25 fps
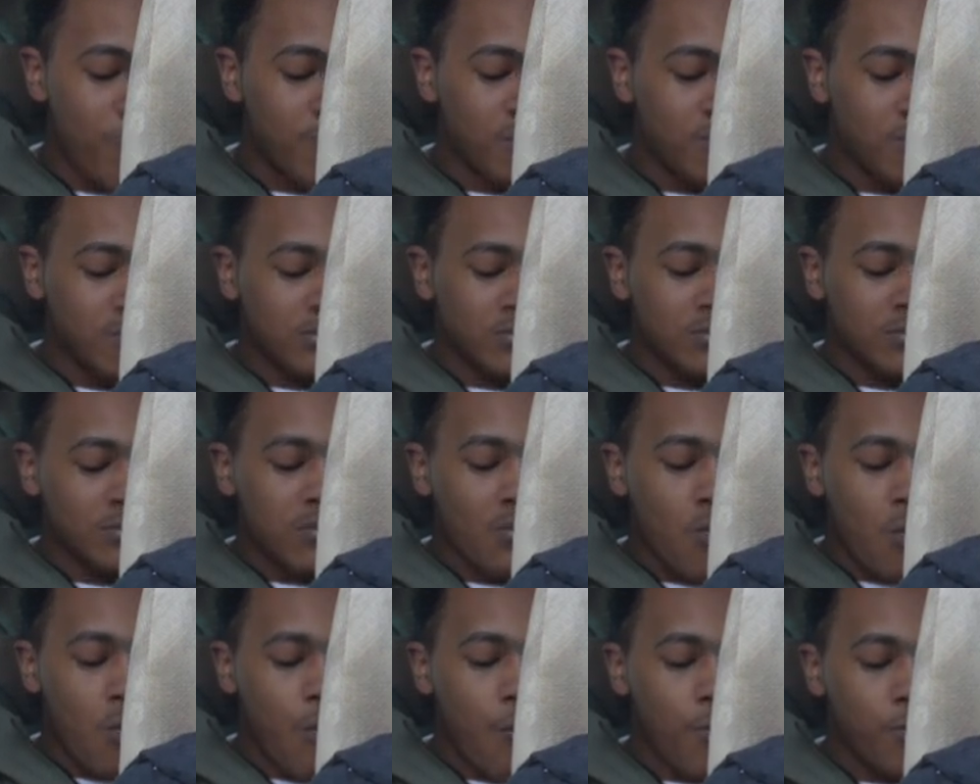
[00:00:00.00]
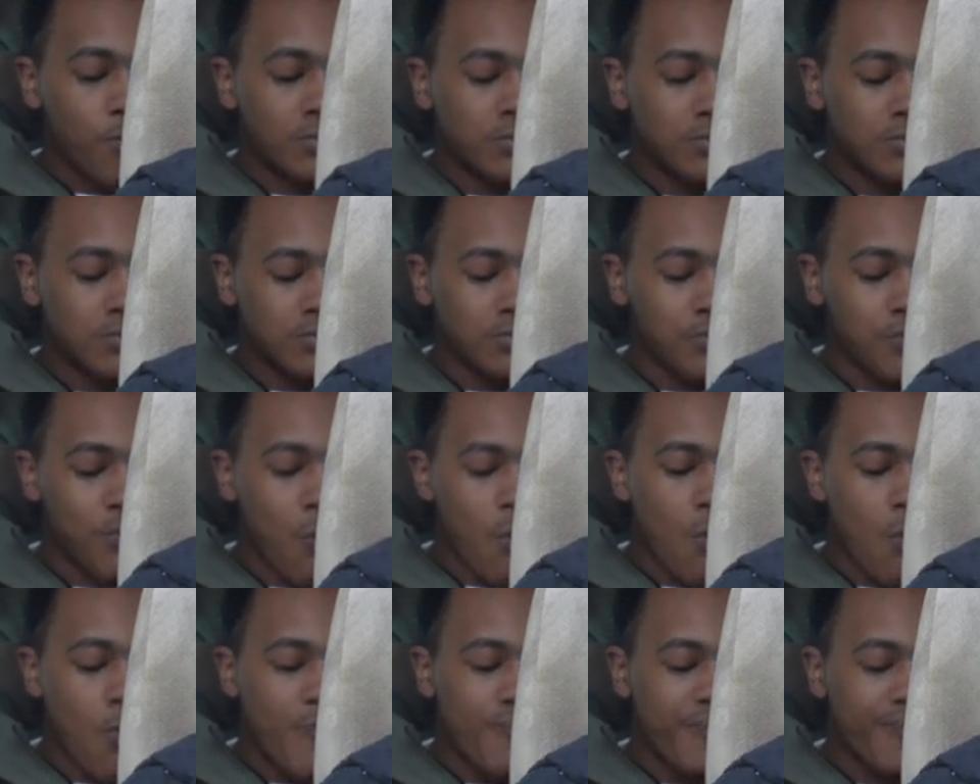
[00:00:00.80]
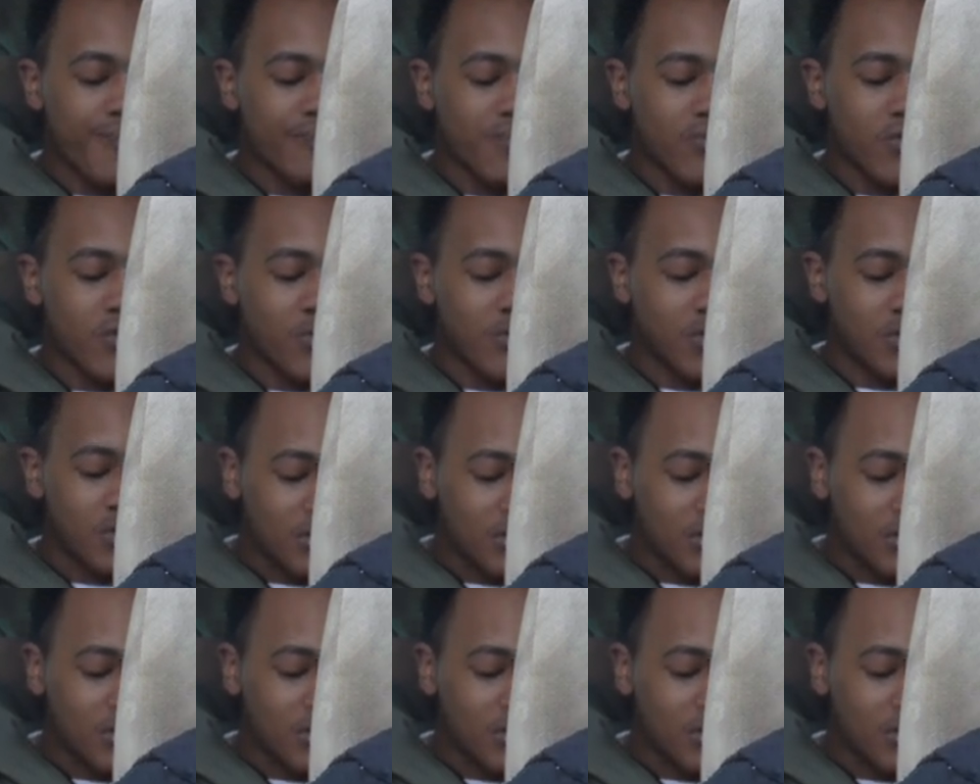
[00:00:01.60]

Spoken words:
said God bless me. You remember that